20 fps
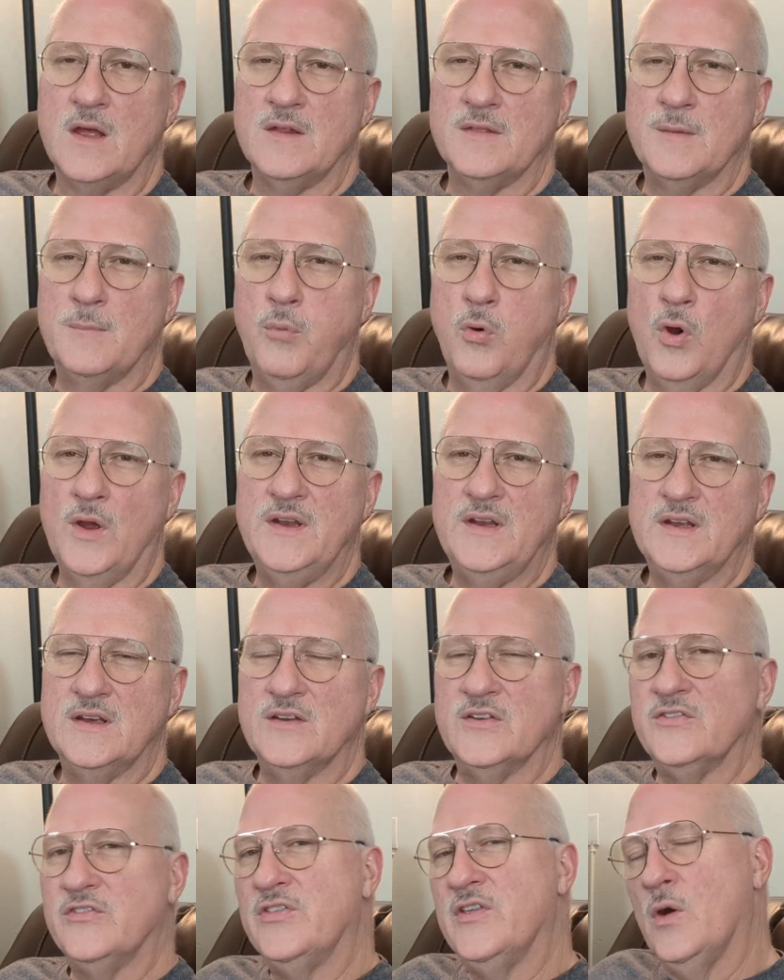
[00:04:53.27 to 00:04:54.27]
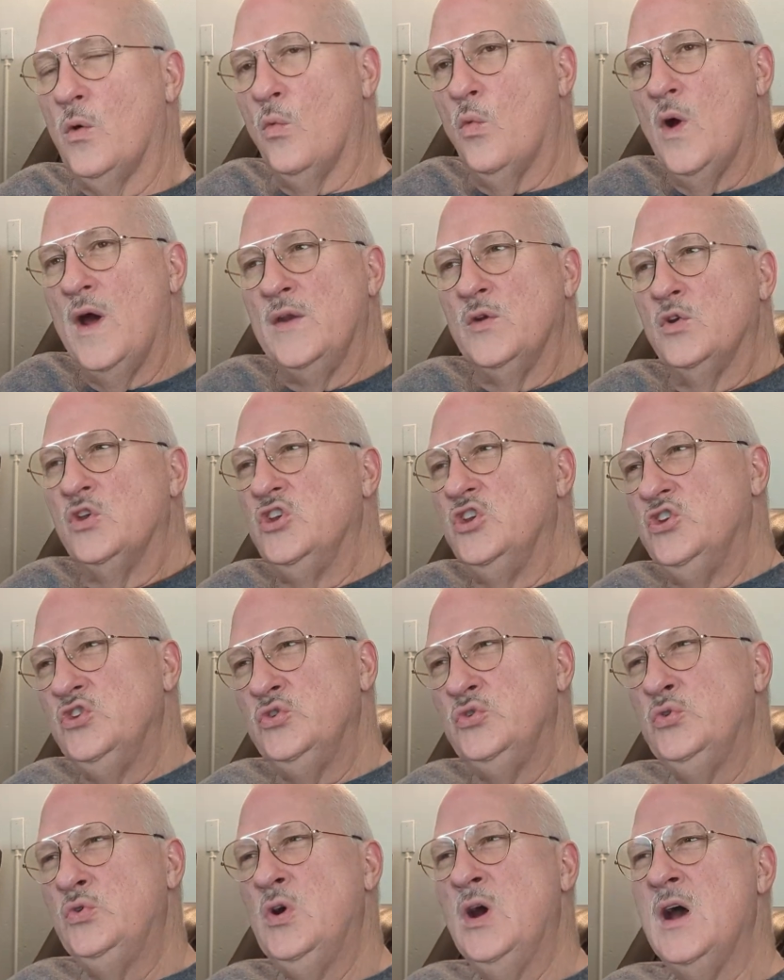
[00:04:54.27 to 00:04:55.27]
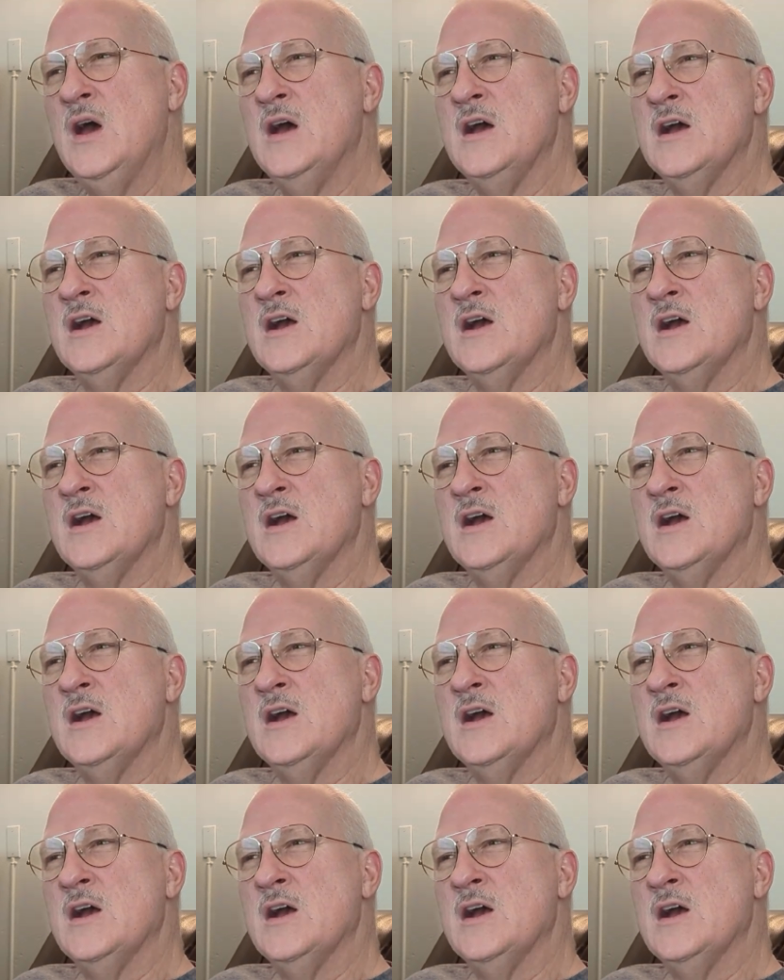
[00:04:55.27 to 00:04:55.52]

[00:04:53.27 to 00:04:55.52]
The point is that when you